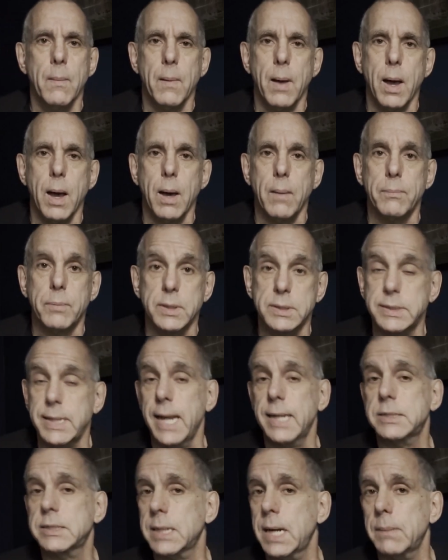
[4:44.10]
The
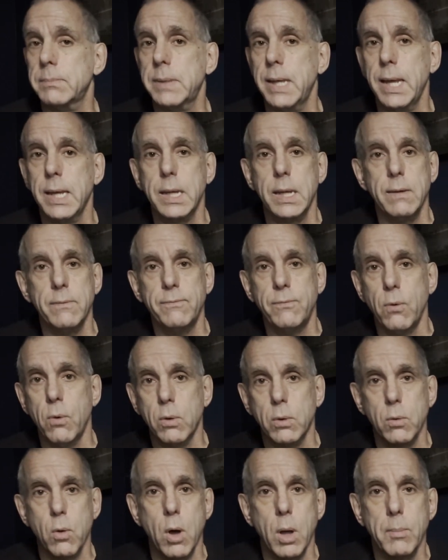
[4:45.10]
stance that I'm taking
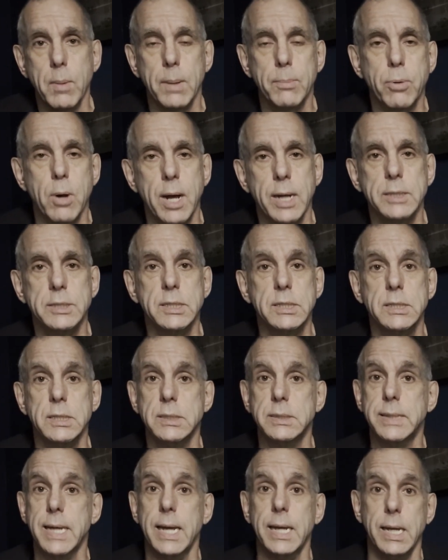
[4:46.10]
for all my projects
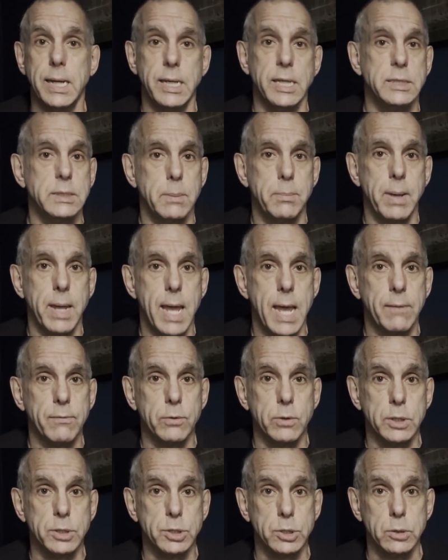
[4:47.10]
is that it is a
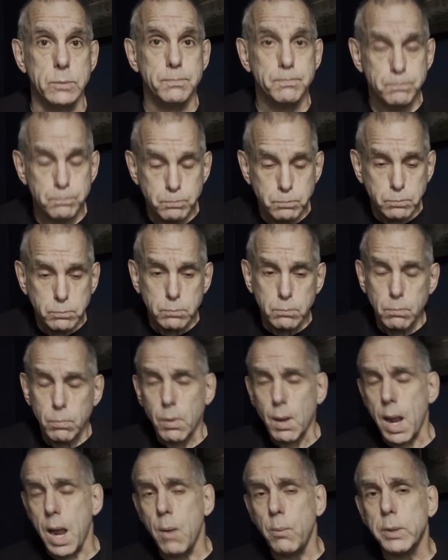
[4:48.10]
behavior issue.
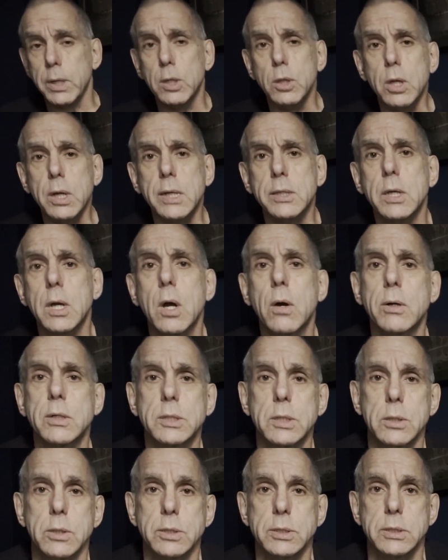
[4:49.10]
And when you look at the current
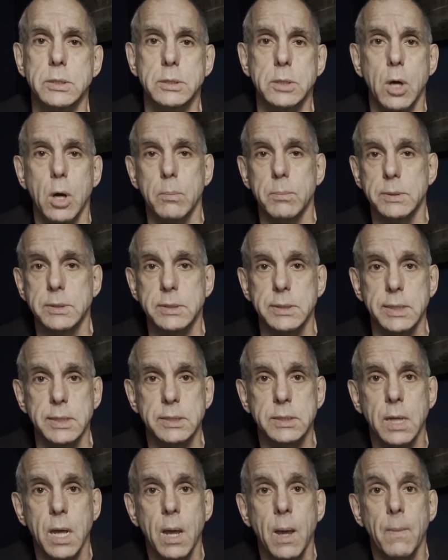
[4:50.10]
solutions to
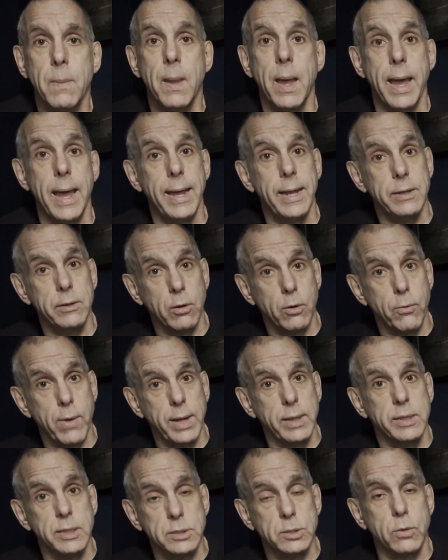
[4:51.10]
homelessness, and
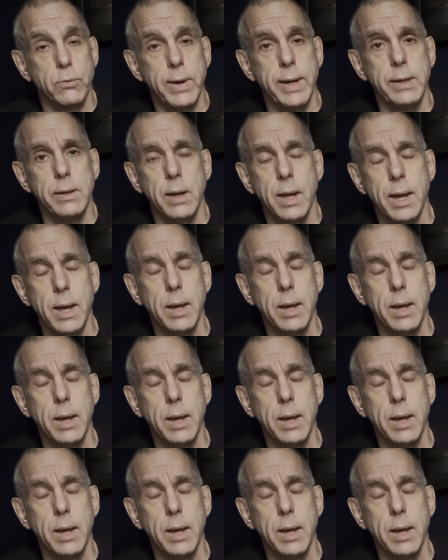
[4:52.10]
there's a great